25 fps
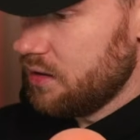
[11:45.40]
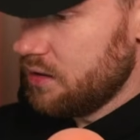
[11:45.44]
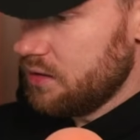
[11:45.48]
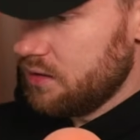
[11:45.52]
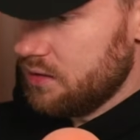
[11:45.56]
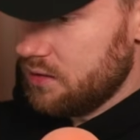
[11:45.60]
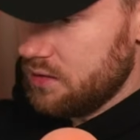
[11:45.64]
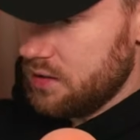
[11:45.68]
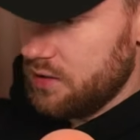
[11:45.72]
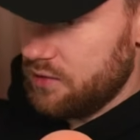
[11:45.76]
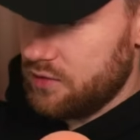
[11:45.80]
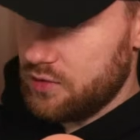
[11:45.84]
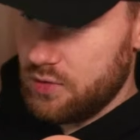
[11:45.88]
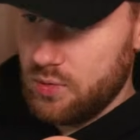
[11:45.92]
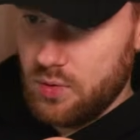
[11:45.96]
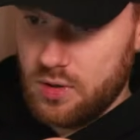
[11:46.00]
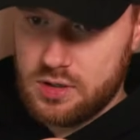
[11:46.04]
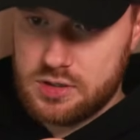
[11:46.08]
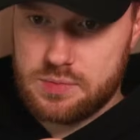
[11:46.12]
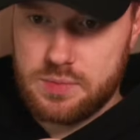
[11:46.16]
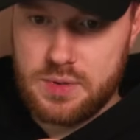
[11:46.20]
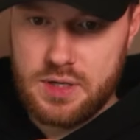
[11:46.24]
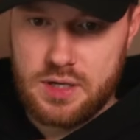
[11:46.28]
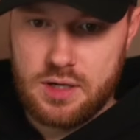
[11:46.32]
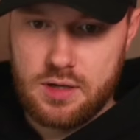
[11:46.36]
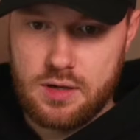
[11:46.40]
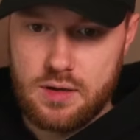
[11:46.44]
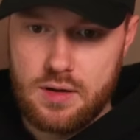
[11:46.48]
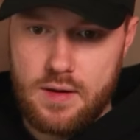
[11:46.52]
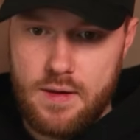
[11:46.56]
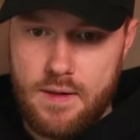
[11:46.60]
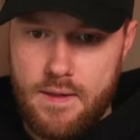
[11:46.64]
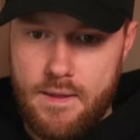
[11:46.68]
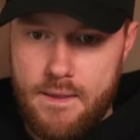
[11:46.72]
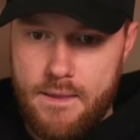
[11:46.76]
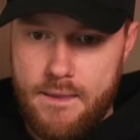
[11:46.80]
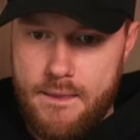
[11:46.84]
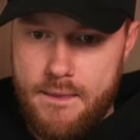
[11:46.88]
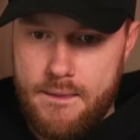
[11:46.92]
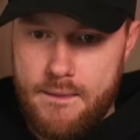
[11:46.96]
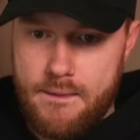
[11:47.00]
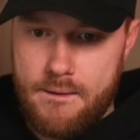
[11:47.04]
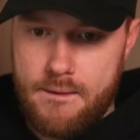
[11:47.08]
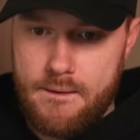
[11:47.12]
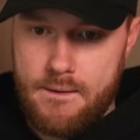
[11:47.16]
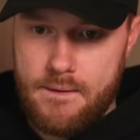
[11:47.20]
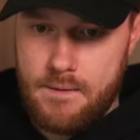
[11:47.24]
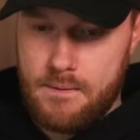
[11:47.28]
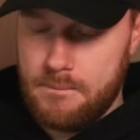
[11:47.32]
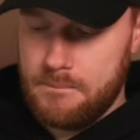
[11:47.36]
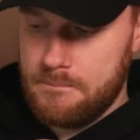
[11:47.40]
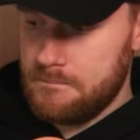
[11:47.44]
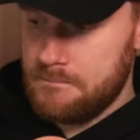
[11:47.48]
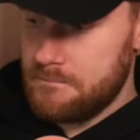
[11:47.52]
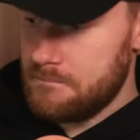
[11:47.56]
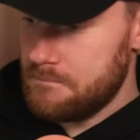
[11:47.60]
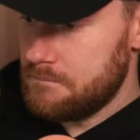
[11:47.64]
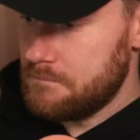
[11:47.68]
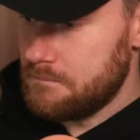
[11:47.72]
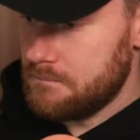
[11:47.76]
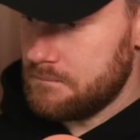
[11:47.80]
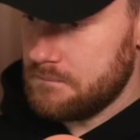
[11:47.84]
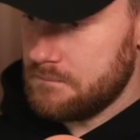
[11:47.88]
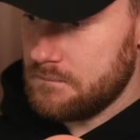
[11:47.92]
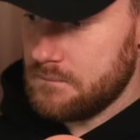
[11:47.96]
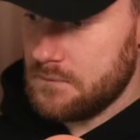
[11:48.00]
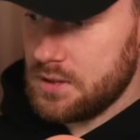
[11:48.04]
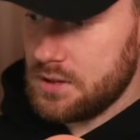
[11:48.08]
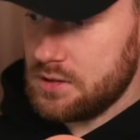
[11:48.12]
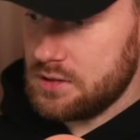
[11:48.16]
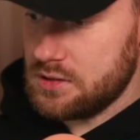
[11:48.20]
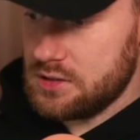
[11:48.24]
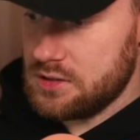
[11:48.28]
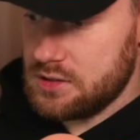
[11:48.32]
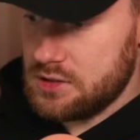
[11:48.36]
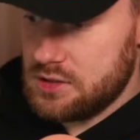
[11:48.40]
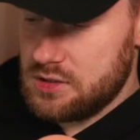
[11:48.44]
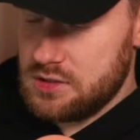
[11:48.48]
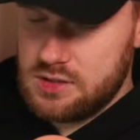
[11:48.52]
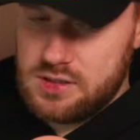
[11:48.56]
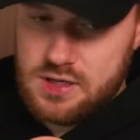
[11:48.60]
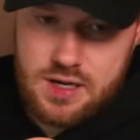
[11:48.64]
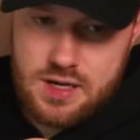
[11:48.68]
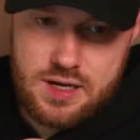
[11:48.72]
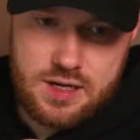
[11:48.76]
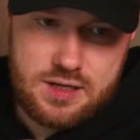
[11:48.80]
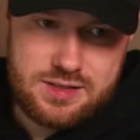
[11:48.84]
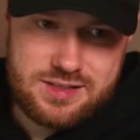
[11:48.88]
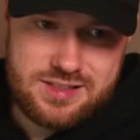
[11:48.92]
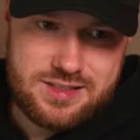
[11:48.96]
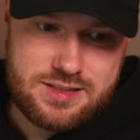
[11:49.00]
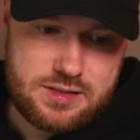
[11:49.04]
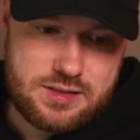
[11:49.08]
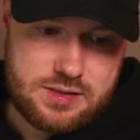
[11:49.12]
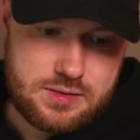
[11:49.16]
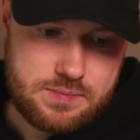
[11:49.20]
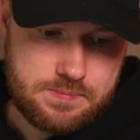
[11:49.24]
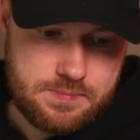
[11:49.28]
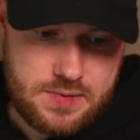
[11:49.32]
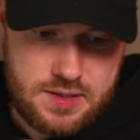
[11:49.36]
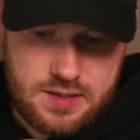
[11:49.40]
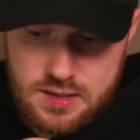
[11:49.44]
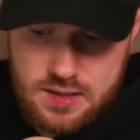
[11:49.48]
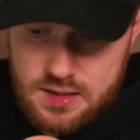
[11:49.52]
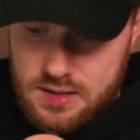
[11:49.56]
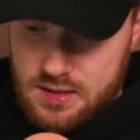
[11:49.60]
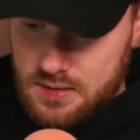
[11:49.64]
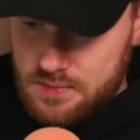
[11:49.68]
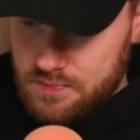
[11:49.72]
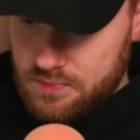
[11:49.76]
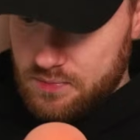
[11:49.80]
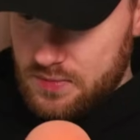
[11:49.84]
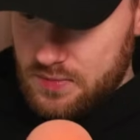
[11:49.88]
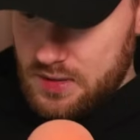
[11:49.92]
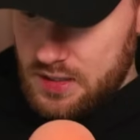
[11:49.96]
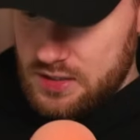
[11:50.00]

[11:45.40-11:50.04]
if you ask me. Because it's just, yeah, it's a